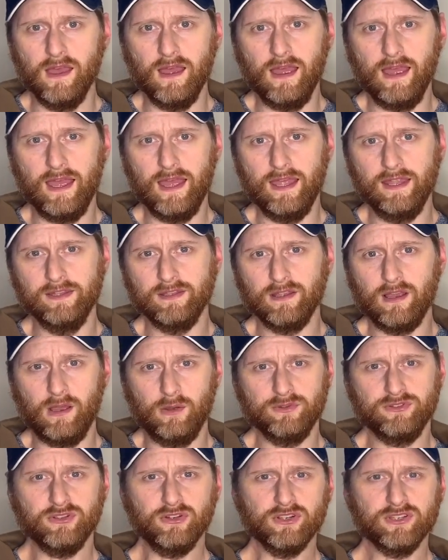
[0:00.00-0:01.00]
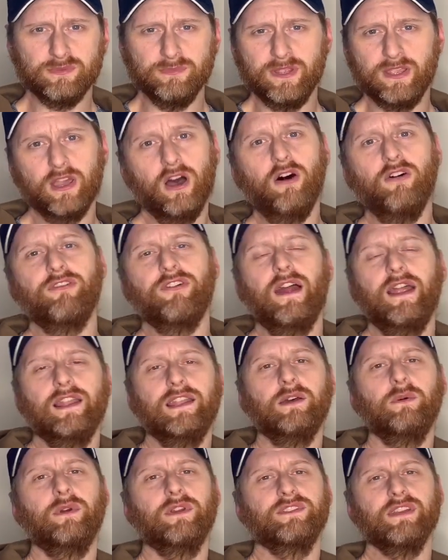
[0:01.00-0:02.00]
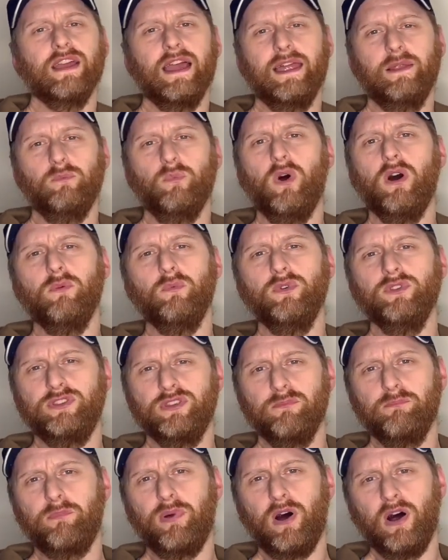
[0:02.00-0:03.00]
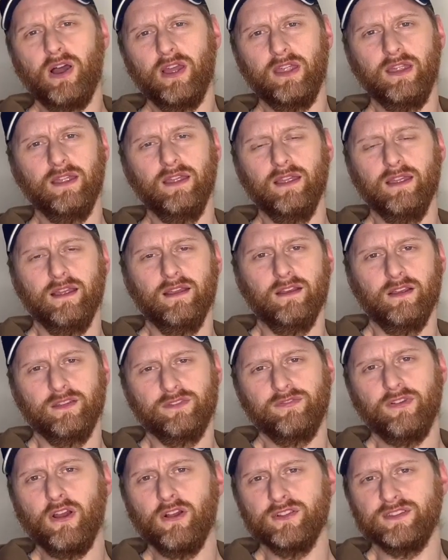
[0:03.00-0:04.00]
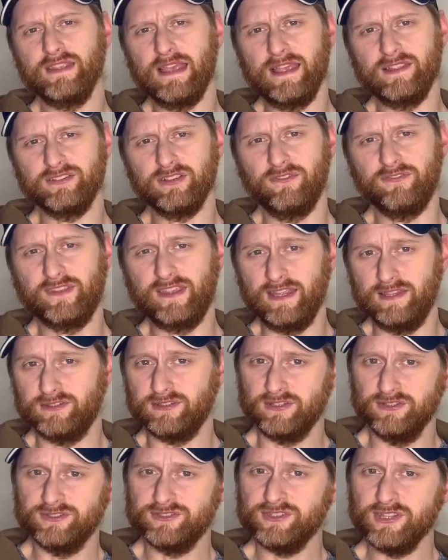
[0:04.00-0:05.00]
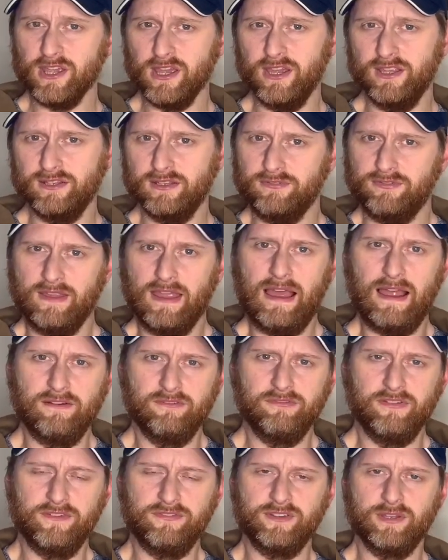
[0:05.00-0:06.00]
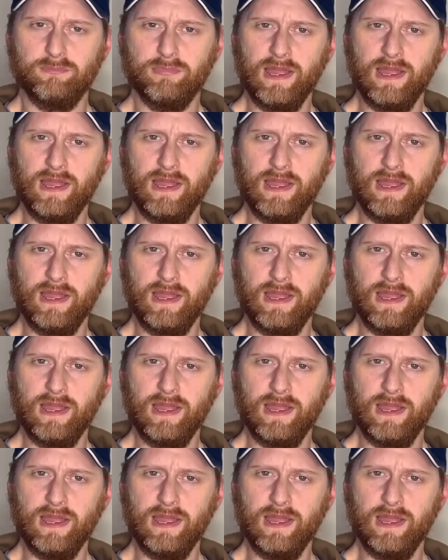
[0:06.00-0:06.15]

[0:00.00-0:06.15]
And I was talking to my girlfriend and we were saying, what would you buy as far as airsoft kit's concerned if you had £50?